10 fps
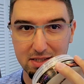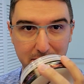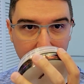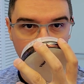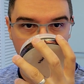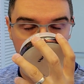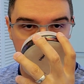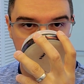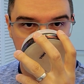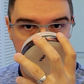smell.
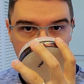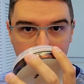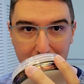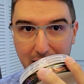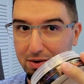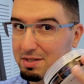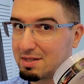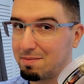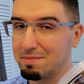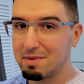There is
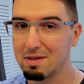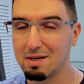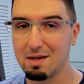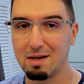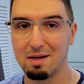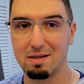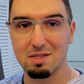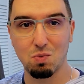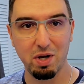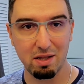some
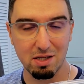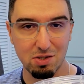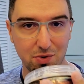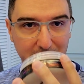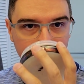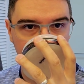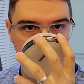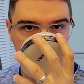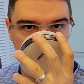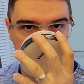sweetness to it,
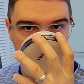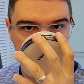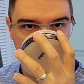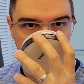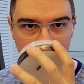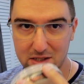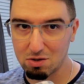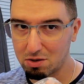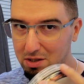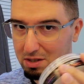but it's
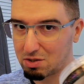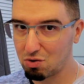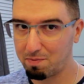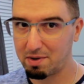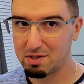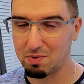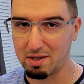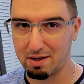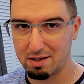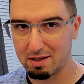not super sweet.
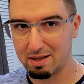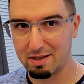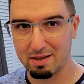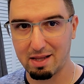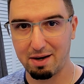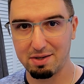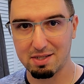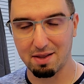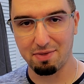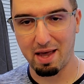There
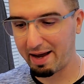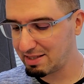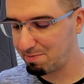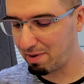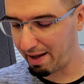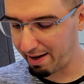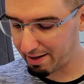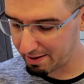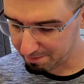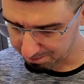is a nice
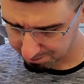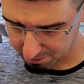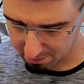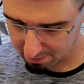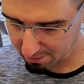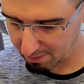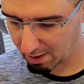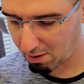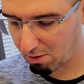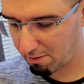blend
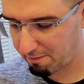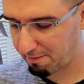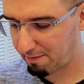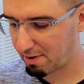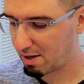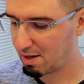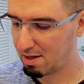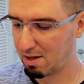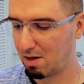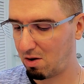of
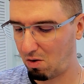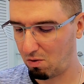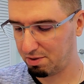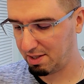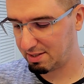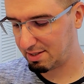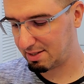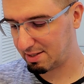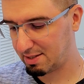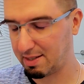all
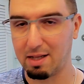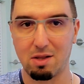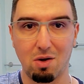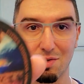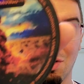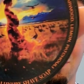these scent notes